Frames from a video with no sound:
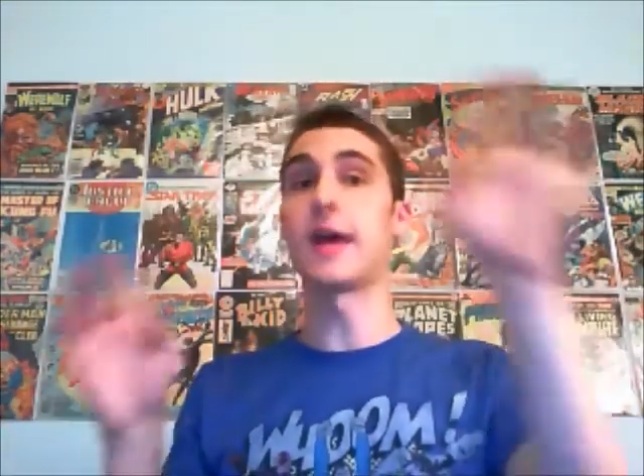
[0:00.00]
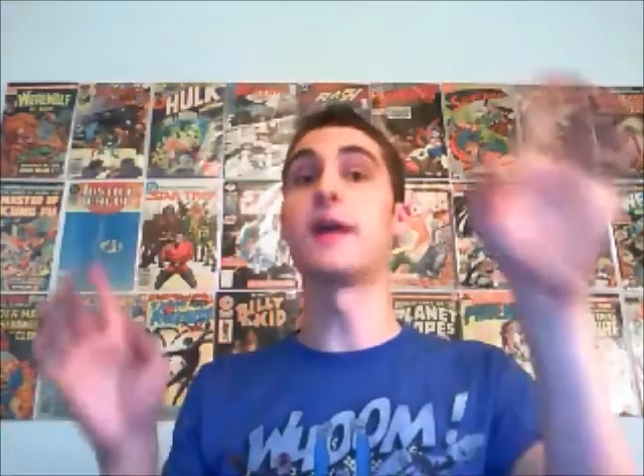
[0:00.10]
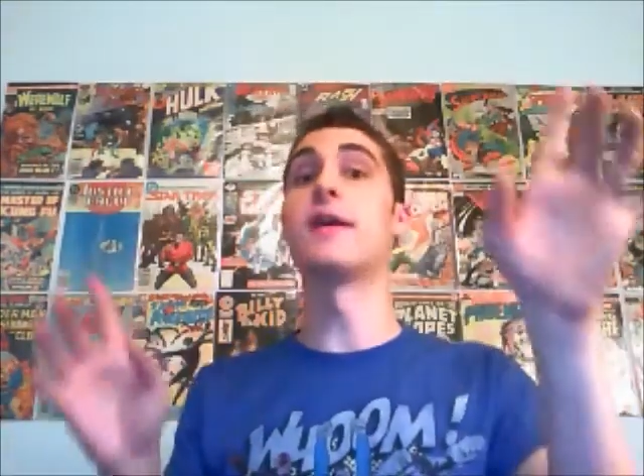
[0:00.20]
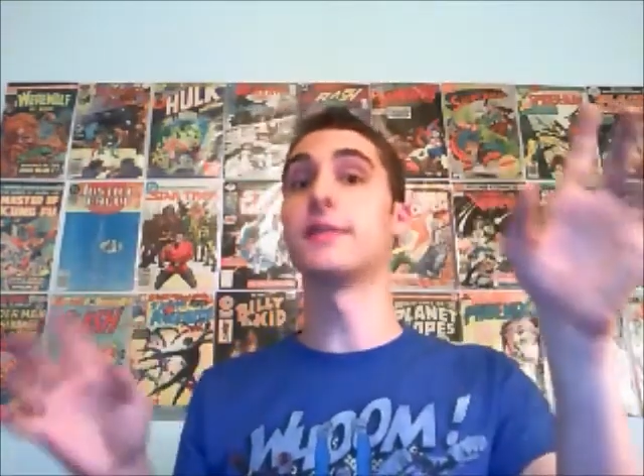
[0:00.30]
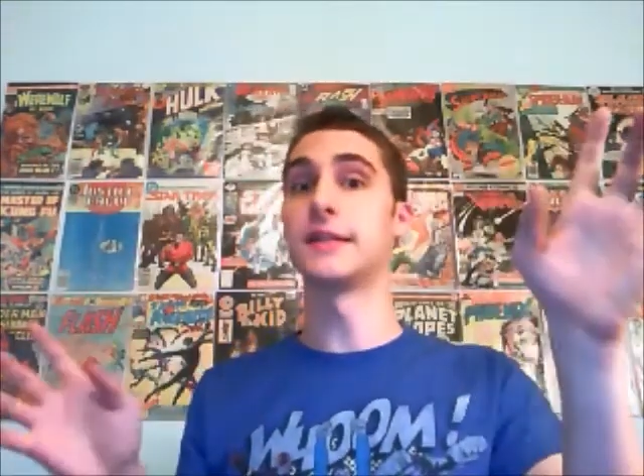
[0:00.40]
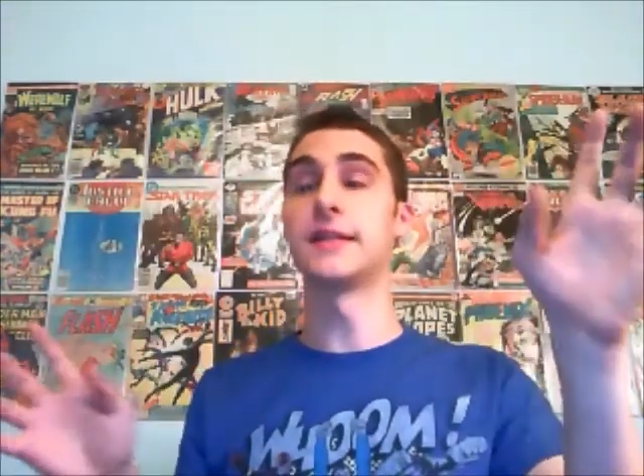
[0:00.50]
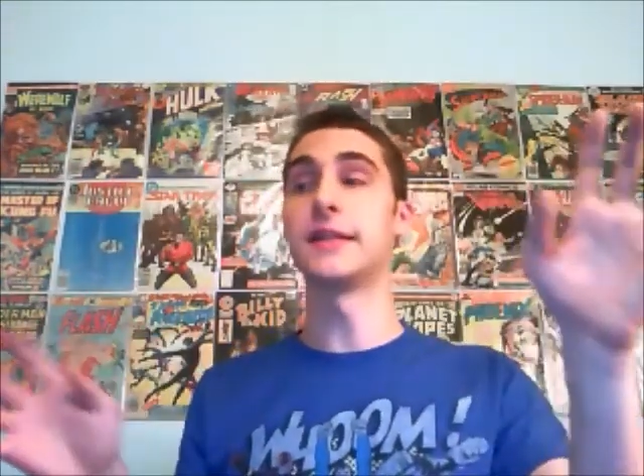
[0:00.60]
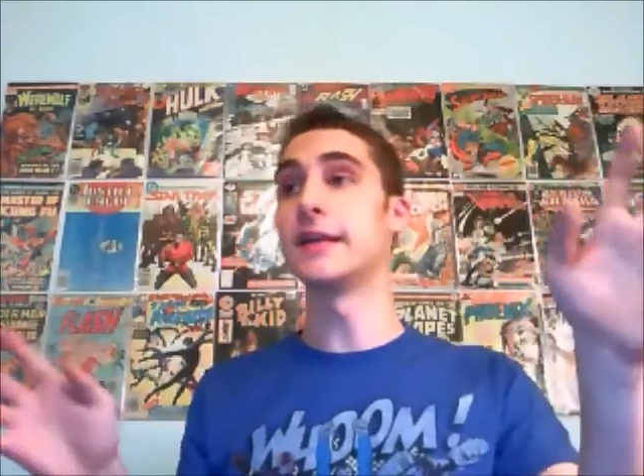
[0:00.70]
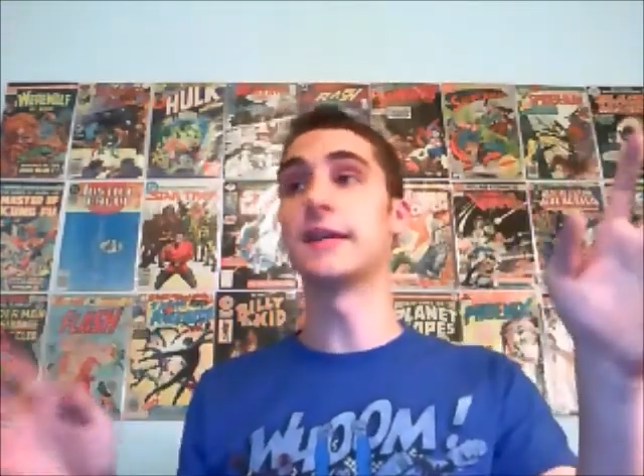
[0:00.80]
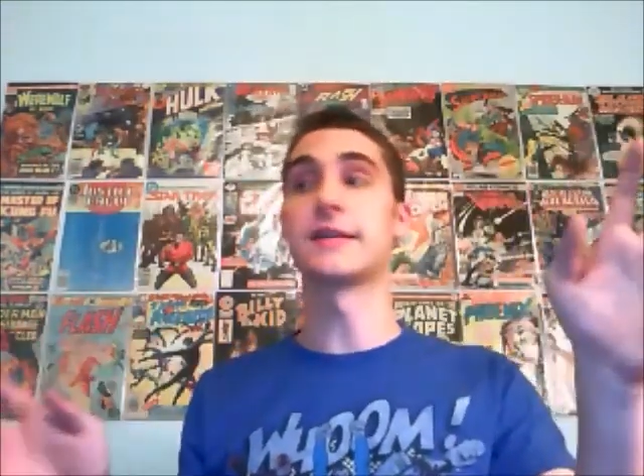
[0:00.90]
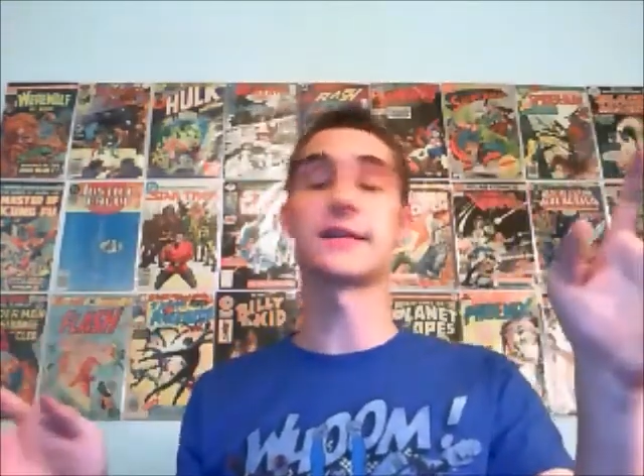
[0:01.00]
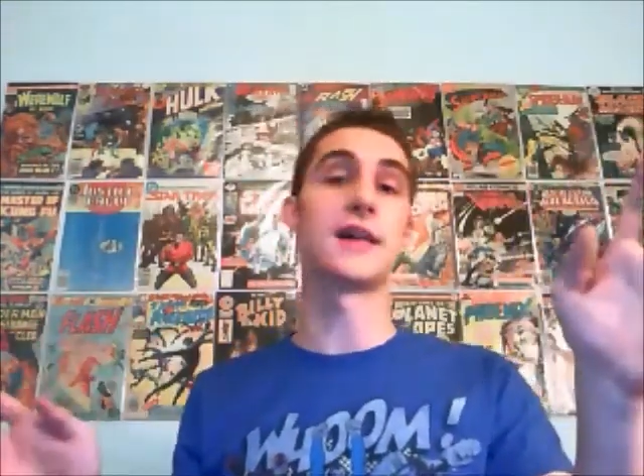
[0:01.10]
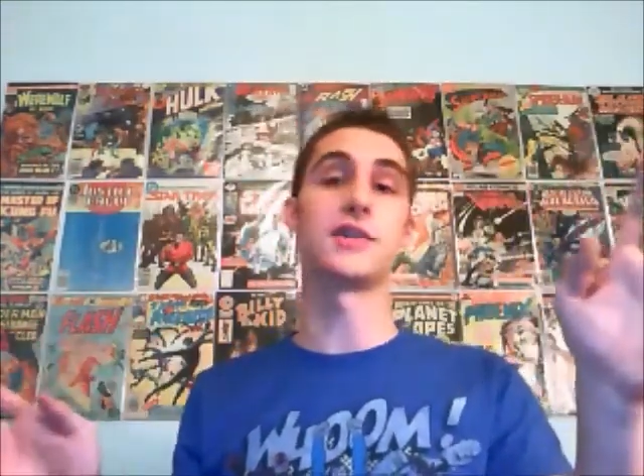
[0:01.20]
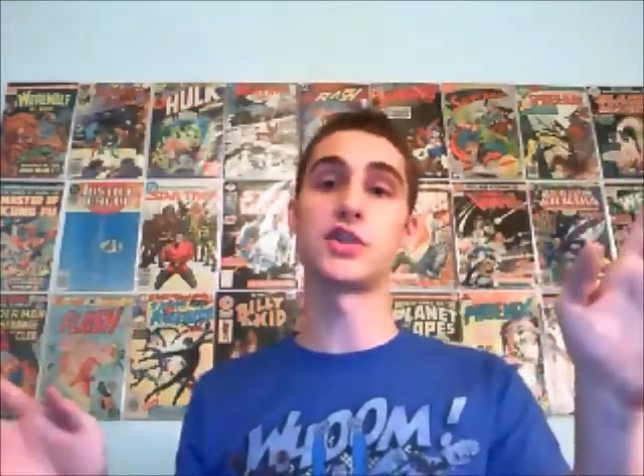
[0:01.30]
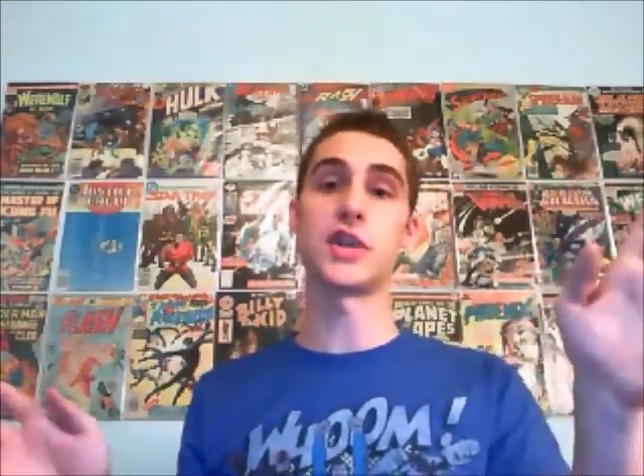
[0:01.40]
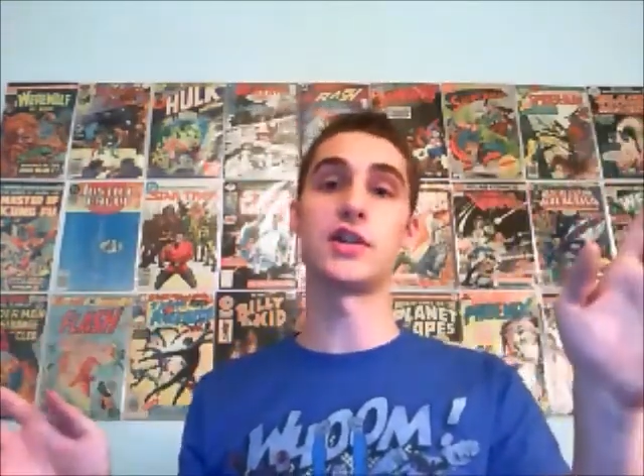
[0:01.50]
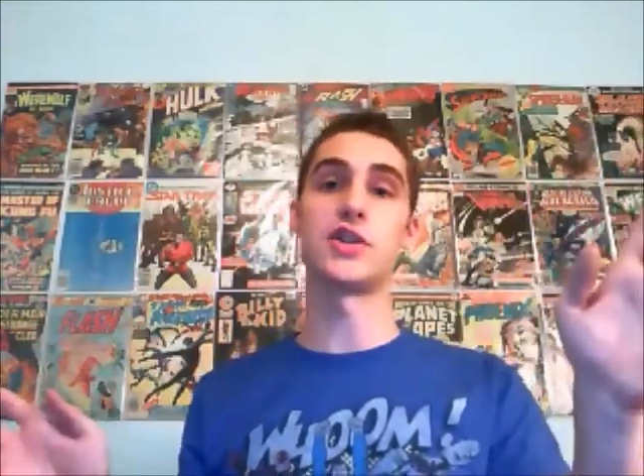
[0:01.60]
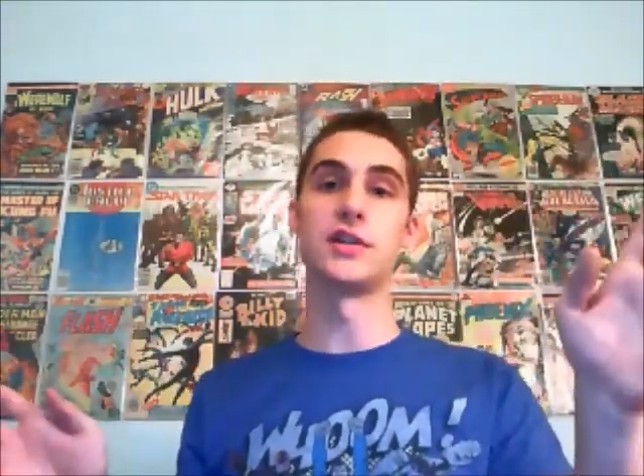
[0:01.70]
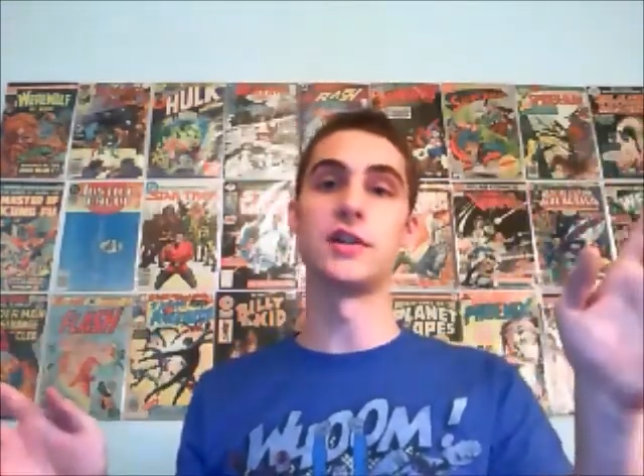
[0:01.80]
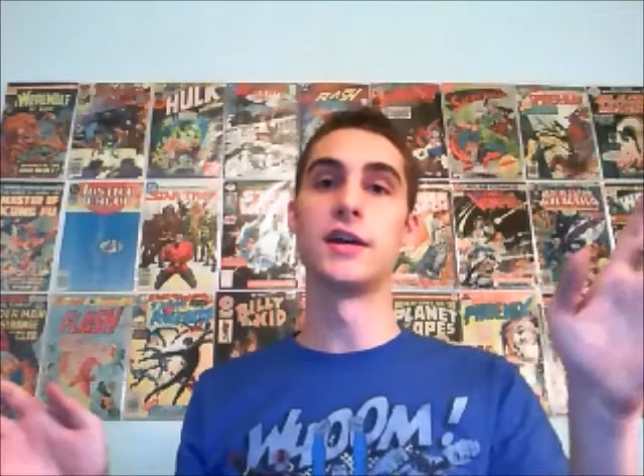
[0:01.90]
hell did he get his college
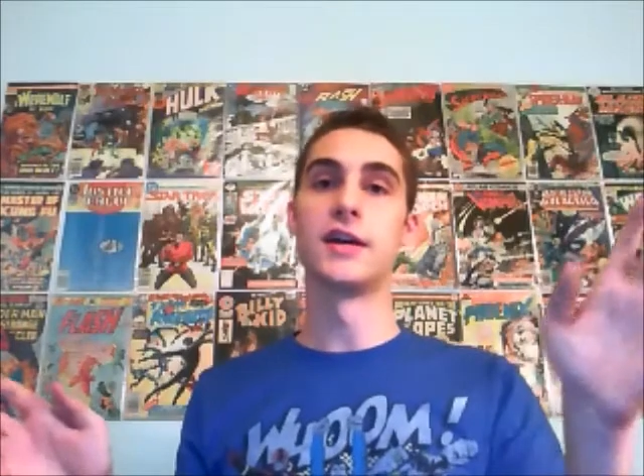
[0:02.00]
education?